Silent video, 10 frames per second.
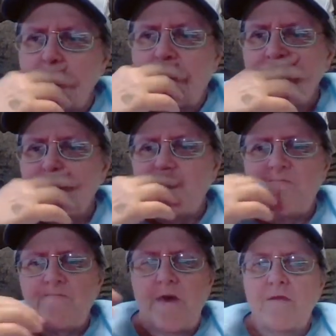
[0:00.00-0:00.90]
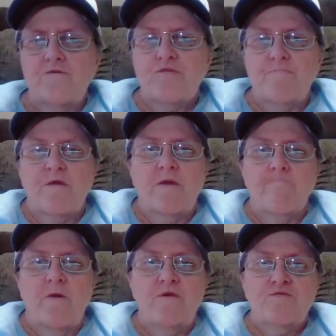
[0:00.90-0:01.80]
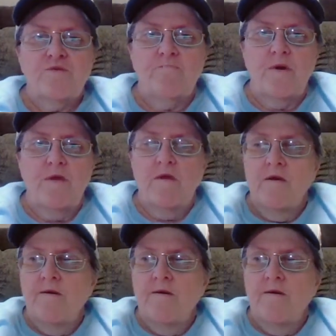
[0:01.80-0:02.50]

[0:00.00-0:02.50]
But then somebody can find somebody